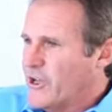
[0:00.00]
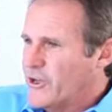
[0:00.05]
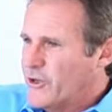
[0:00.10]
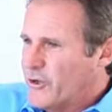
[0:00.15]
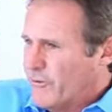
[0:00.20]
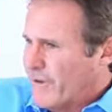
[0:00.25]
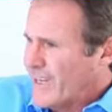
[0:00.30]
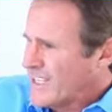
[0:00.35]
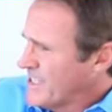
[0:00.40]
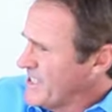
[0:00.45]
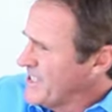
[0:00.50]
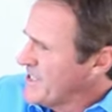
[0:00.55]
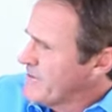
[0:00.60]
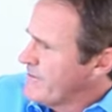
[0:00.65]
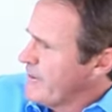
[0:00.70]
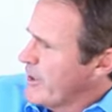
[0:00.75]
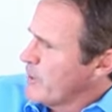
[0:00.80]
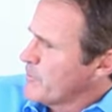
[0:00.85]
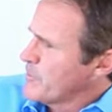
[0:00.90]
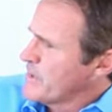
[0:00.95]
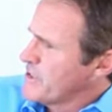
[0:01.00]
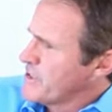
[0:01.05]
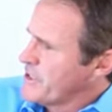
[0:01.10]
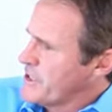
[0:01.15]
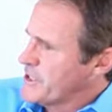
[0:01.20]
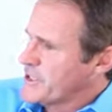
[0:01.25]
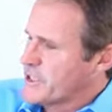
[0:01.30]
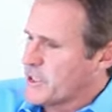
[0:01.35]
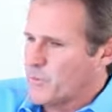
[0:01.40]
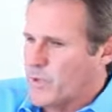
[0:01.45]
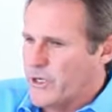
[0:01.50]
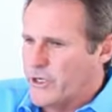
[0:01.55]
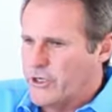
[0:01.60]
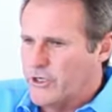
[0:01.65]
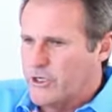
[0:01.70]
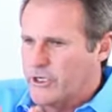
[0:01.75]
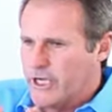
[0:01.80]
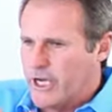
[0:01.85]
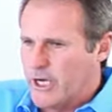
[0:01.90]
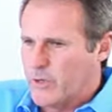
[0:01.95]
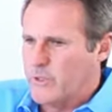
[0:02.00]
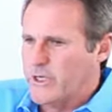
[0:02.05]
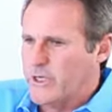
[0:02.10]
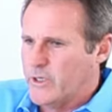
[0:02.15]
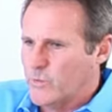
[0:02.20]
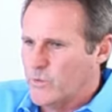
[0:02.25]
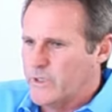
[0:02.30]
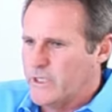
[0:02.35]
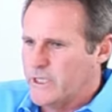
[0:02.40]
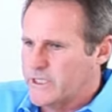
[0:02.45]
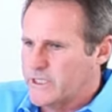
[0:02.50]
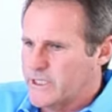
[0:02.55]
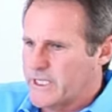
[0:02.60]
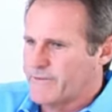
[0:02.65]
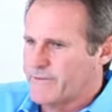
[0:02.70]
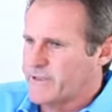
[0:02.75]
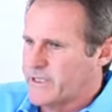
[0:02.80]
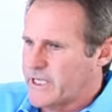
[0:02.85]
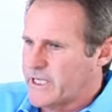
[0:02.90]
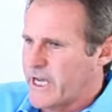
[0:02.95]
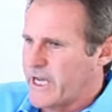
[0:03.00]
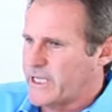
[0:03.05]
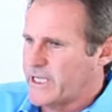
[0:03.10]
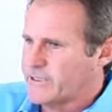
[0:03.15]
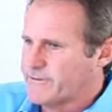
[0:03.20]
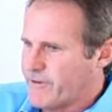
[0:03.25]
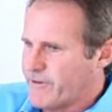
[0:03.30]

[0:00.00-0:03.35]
You've actually developed a system where you can go in within 7 days,